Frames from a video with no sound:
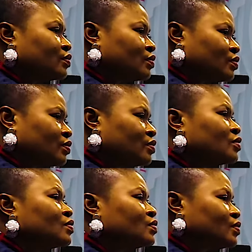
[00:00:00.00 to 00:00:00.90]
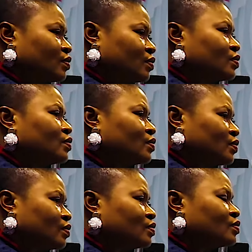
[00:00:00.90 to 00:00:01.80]
Lafia Adole on the one hand, there's
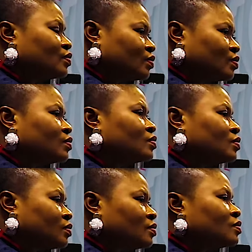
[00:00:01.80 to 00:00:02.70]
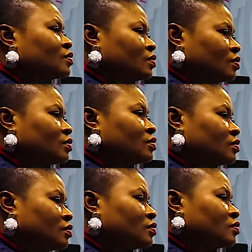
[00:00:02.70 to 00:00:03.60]
Turota Kabango in the
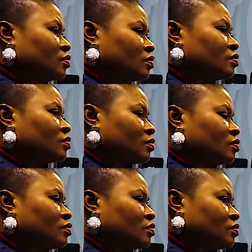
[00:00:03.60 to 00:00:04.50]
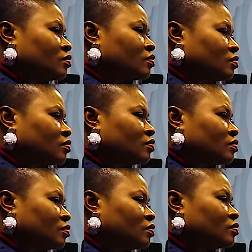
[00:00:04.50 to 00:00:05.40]
Sector 2, then there's
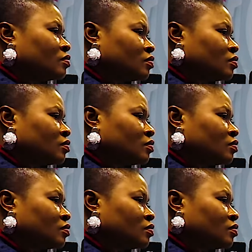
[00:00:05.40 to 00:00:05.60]
Zamfara.